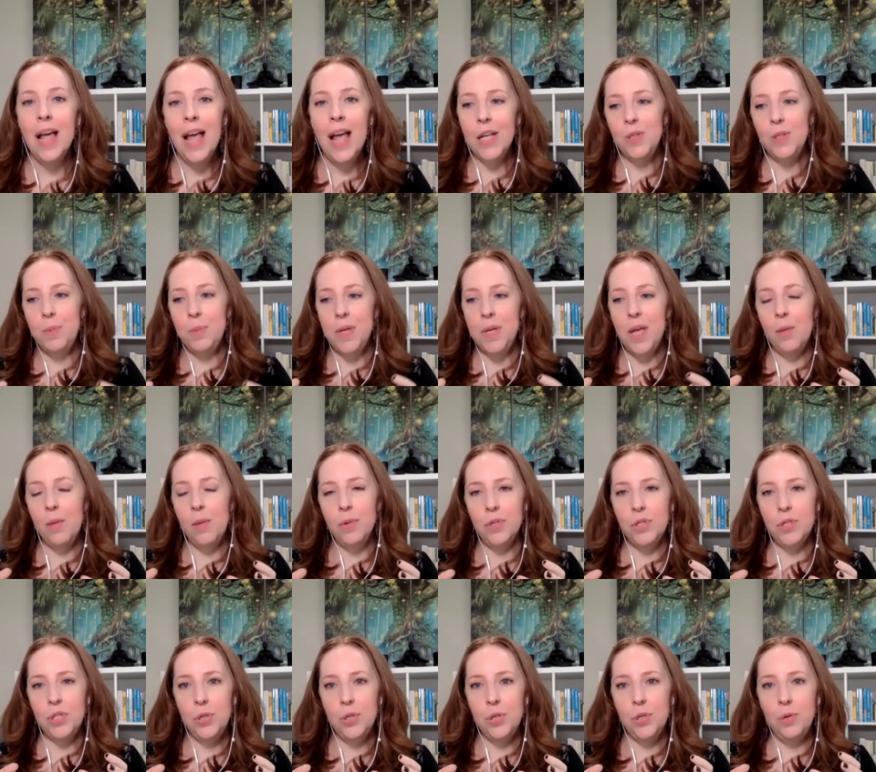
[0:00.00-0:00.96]
And to be
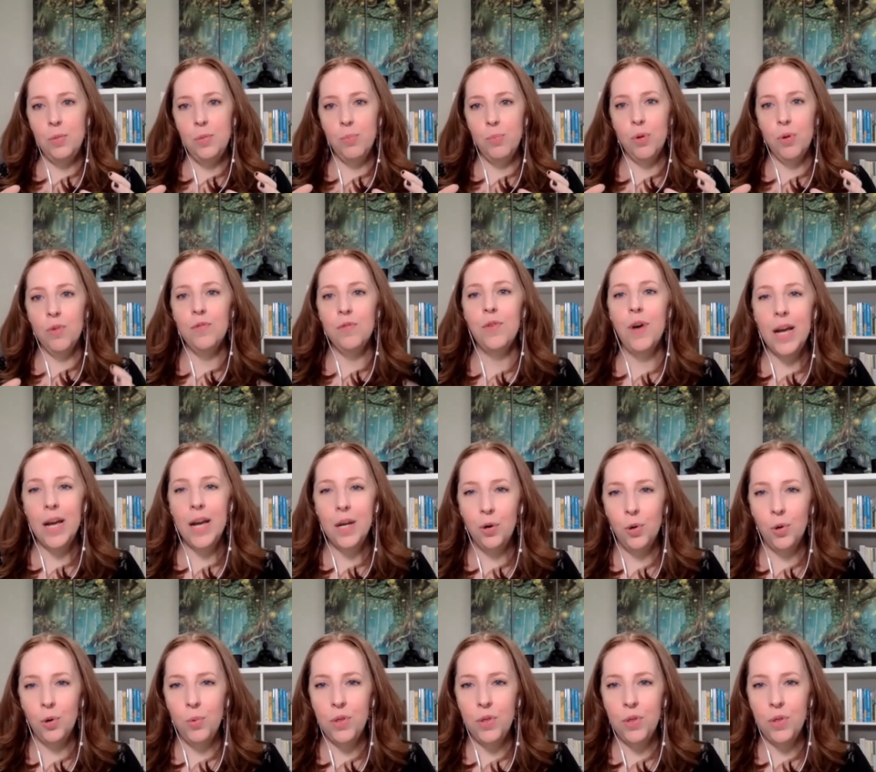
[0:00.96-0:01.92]
able to provide
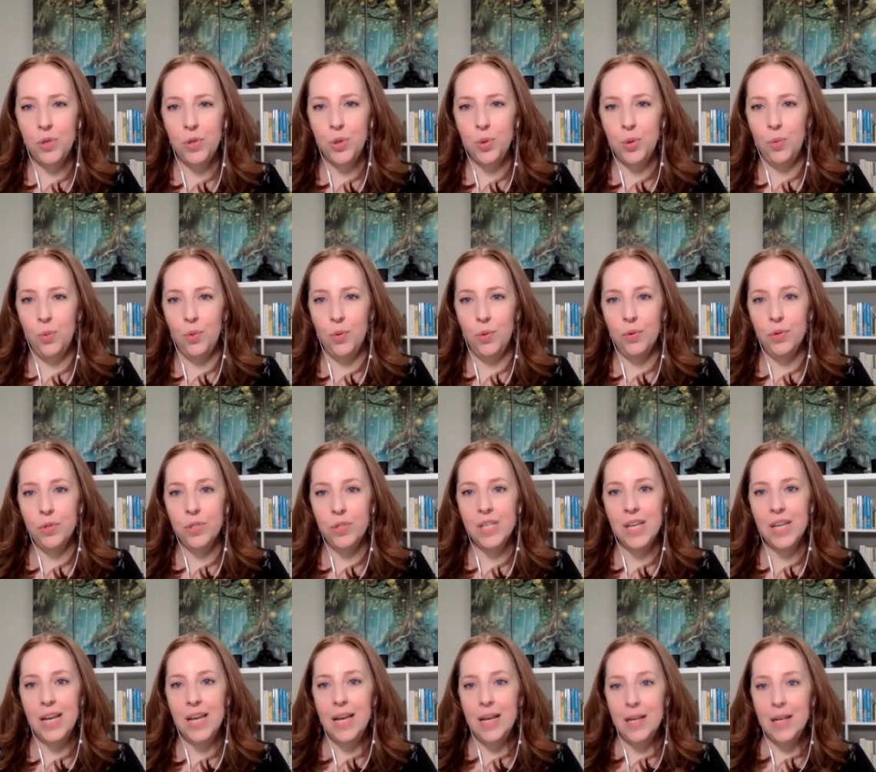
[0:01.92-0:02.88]
her with the
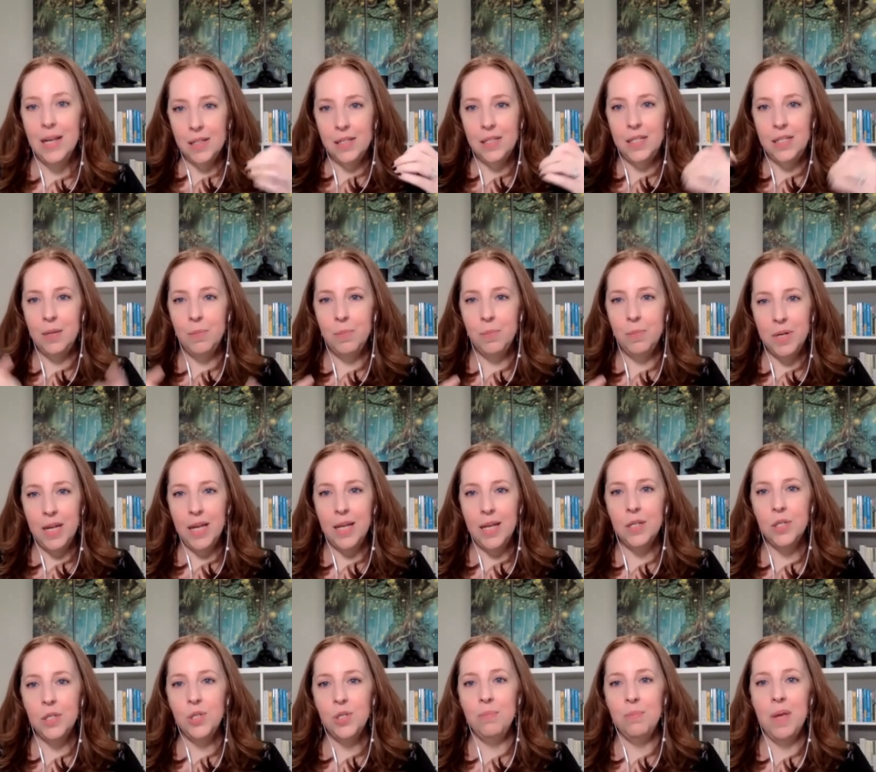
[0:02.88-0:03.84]
tools to deepen
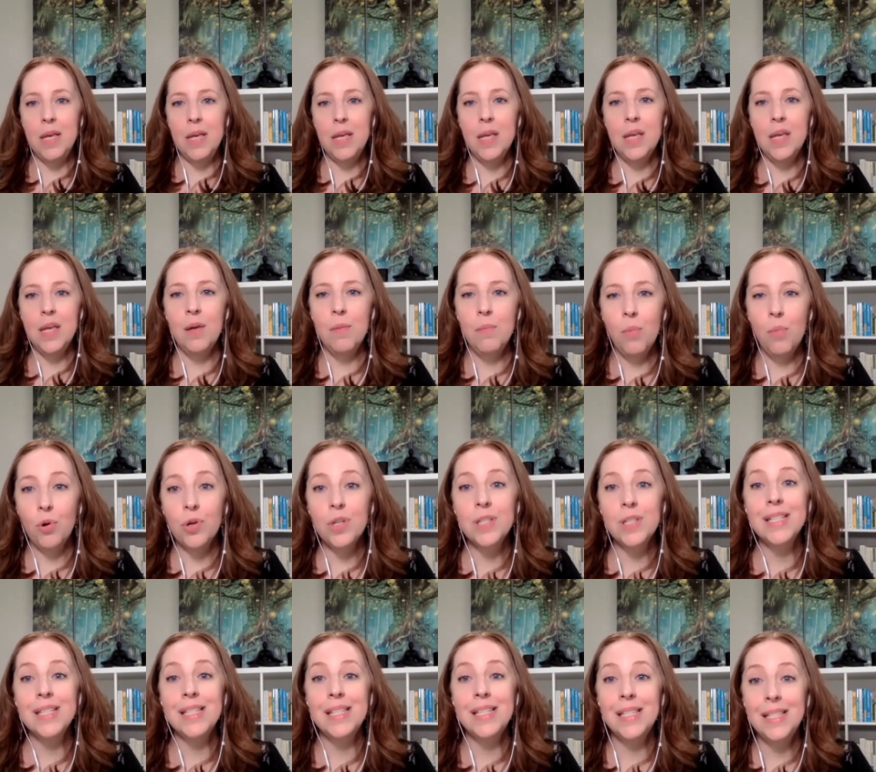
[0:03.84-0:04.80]
into making it more
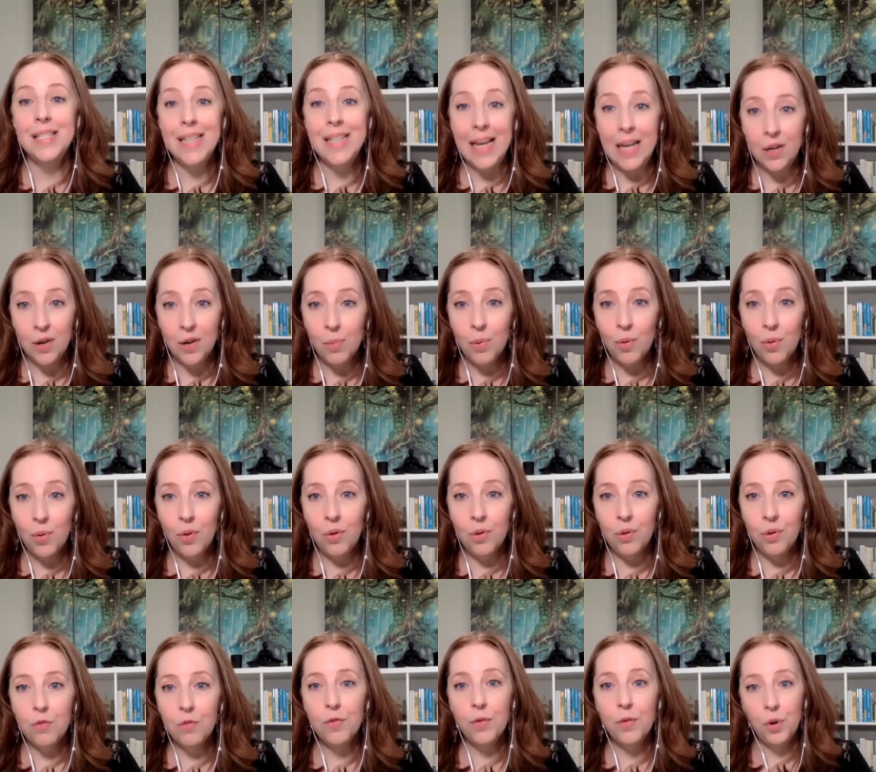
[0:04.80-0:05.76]

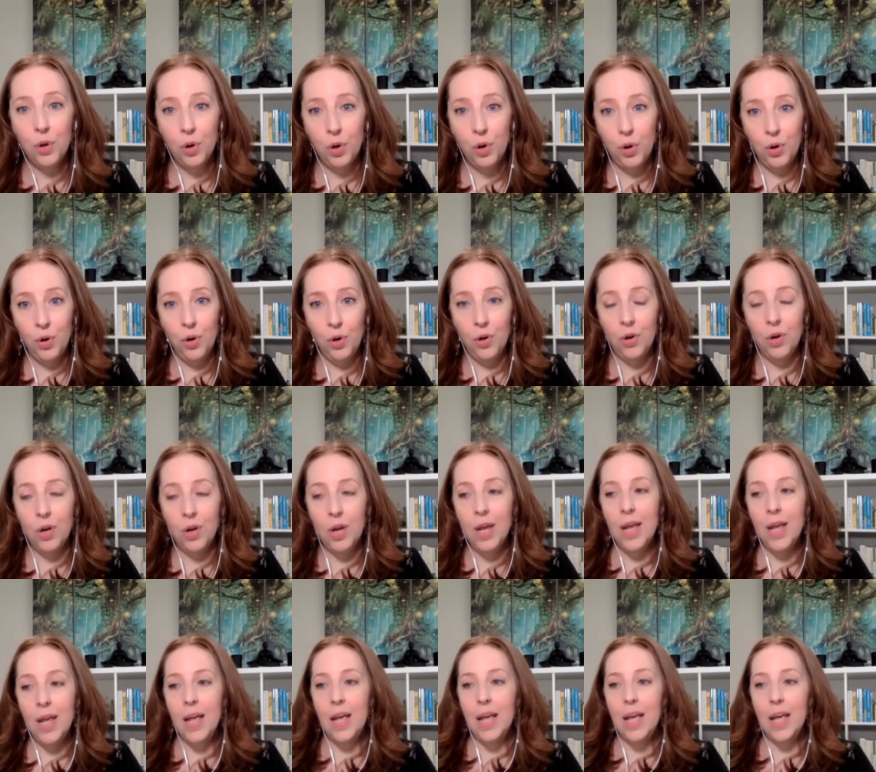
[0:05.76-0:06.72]
sustainable for her,
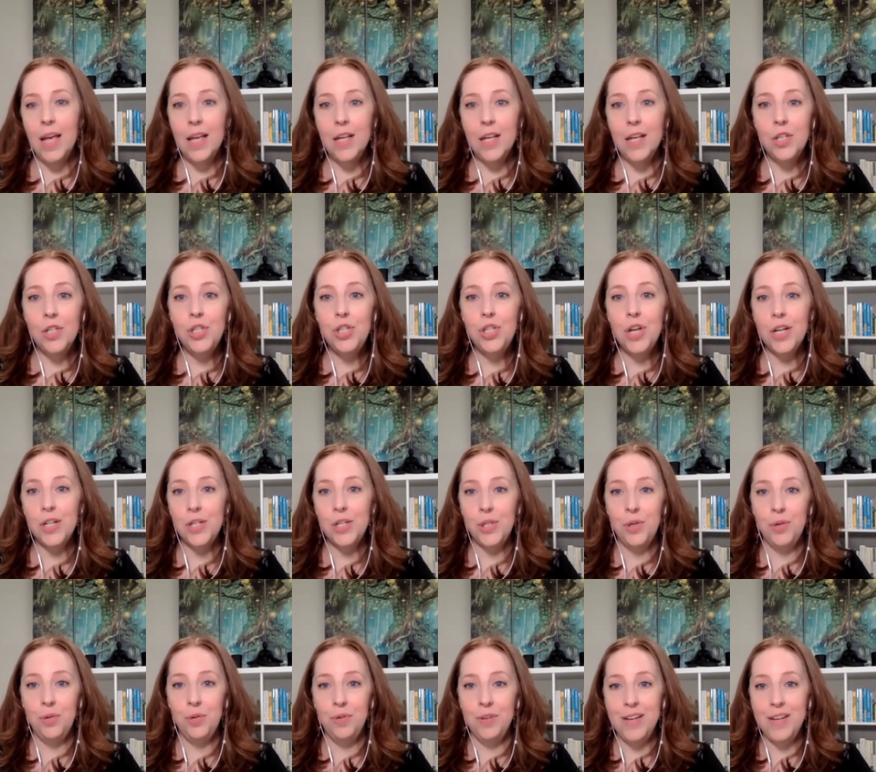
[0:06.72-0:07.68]
it just
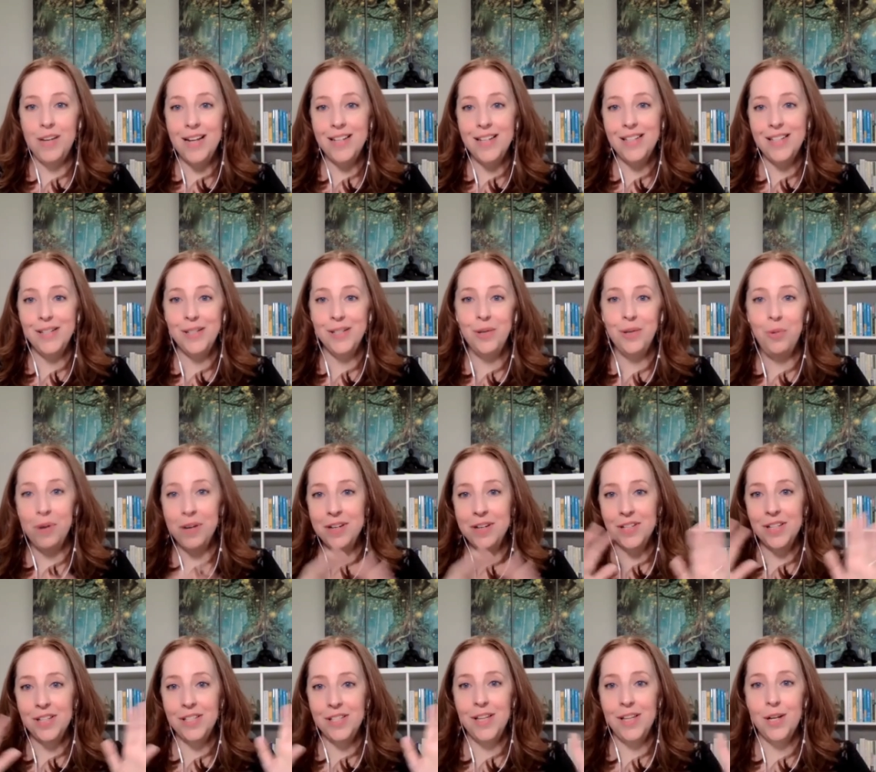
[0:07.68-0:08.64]
creates this
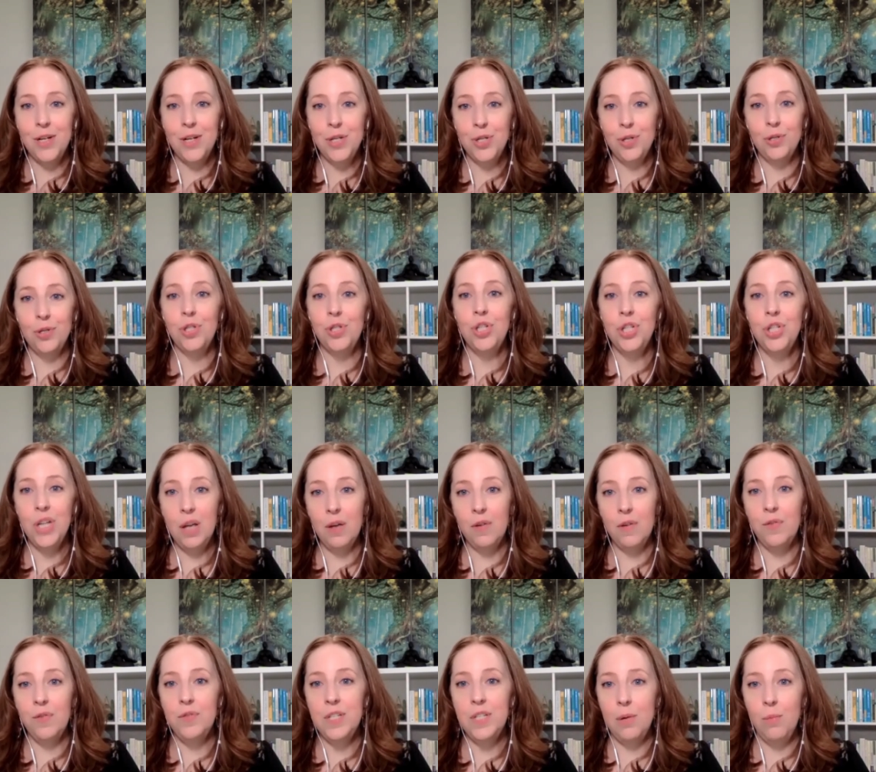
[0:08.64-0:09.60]
quintessential
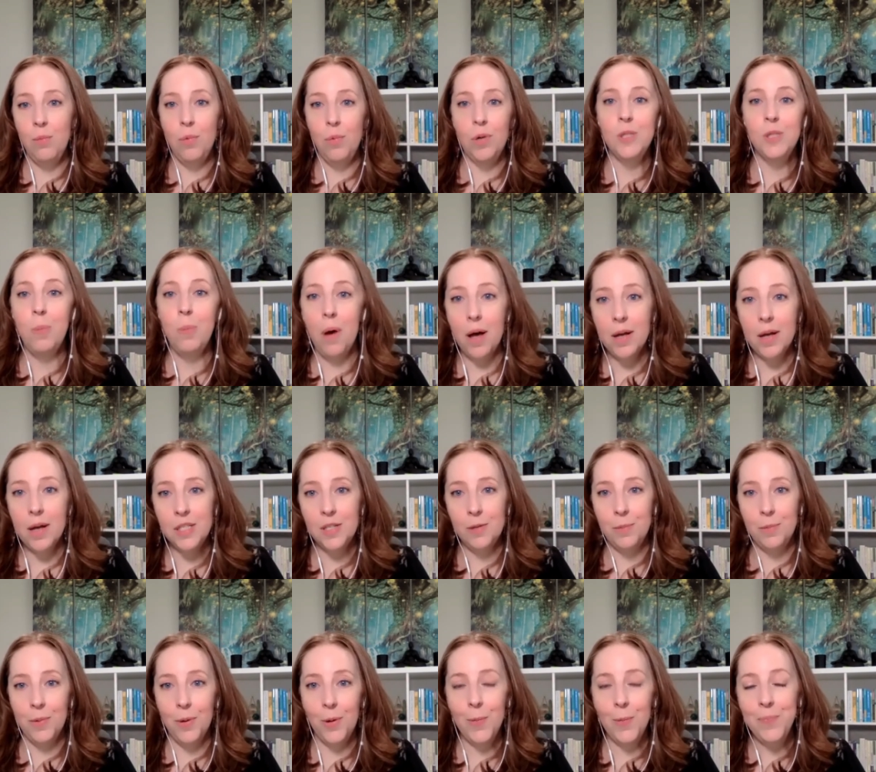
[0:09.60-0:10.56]
shift in what's
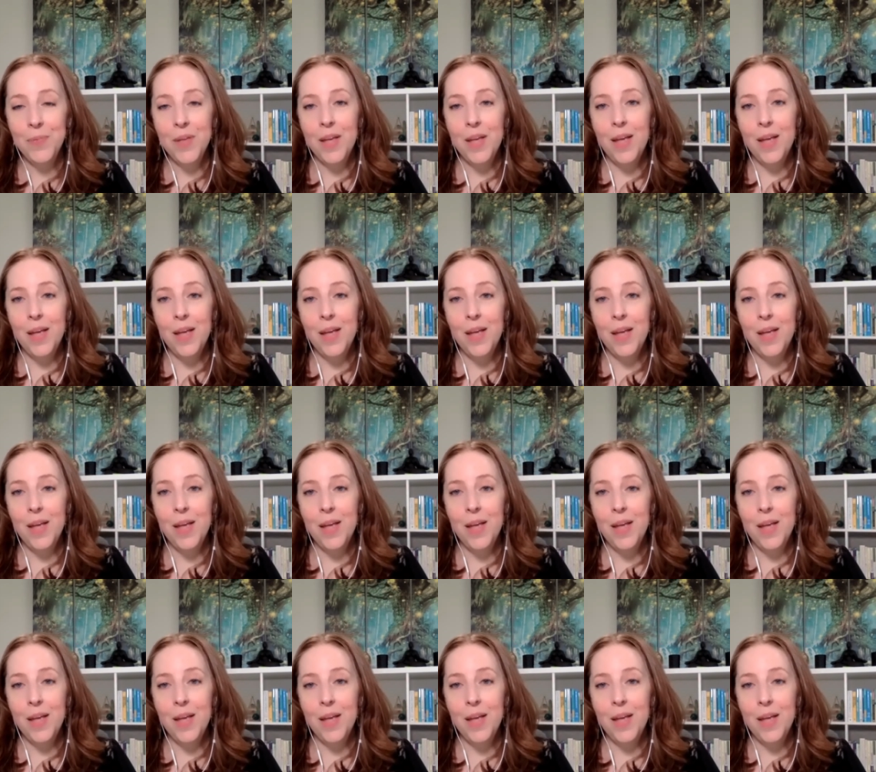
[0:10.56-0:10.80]
possible.